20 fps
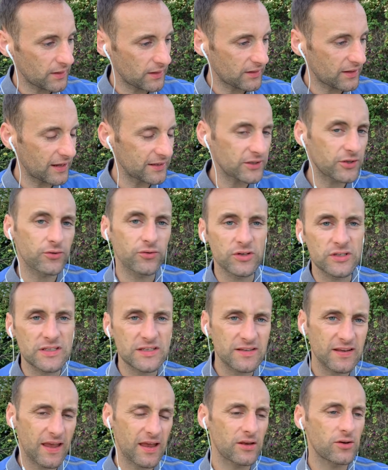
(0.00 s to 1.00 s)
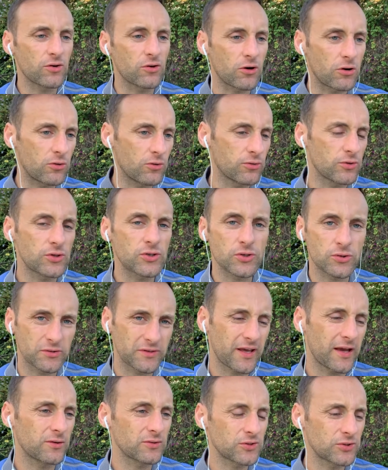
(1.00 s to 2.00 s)
categorizing 10 euro, 100 euro,
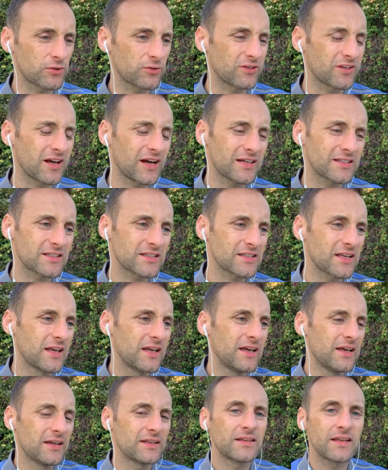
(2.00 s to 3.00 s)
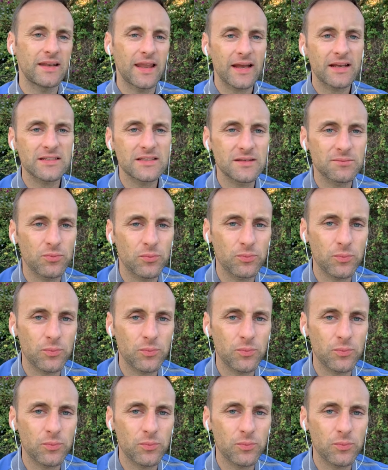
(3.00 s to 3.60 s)
1,000 euro tasks, the next